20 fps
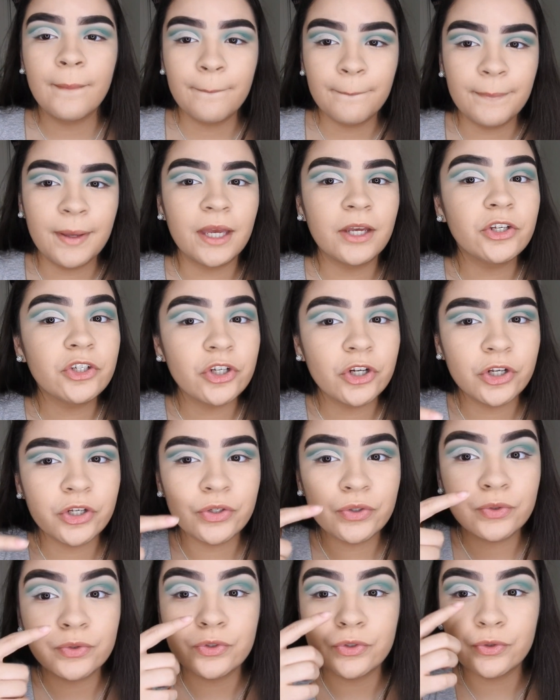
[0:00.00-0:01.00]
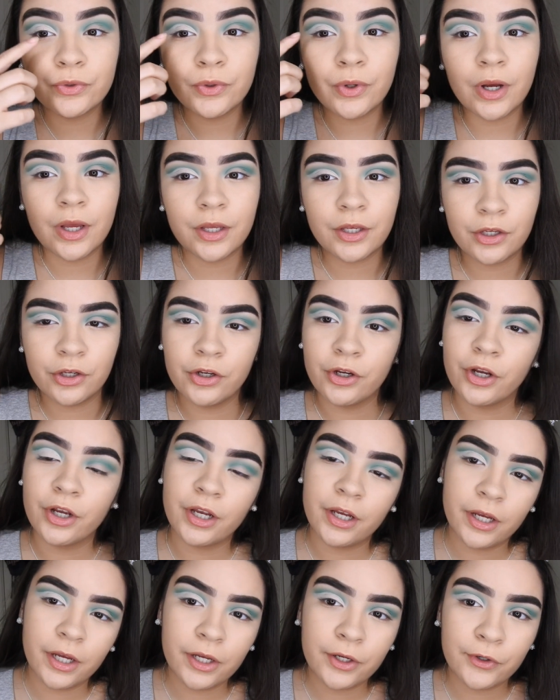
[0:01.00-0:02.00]
make sure you do your
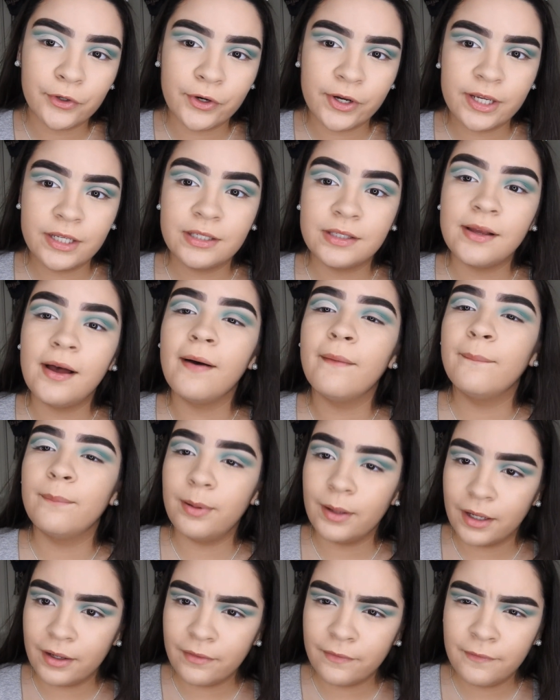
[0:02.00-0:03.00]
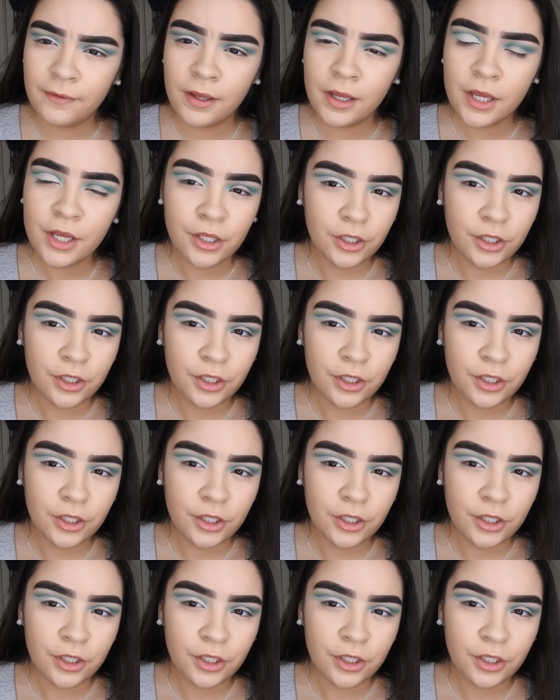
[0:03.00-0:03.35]
cut crease above